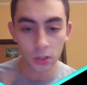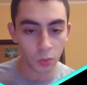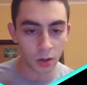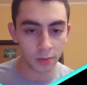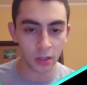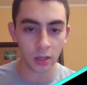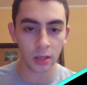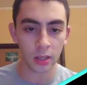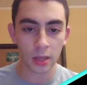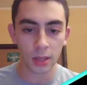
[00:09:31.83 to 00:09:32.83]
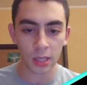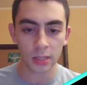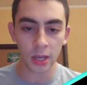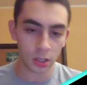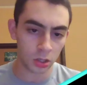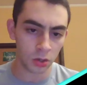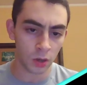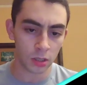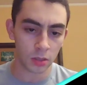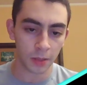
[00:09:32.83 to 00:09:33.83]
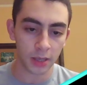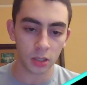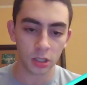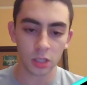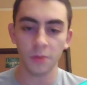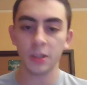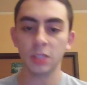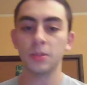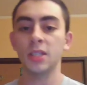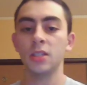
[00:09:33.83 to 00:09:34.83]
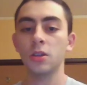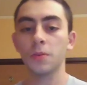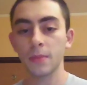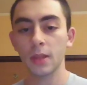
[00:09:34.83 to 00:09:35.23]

because one of the key things that Yoo wants to play here is this move bishop to d2.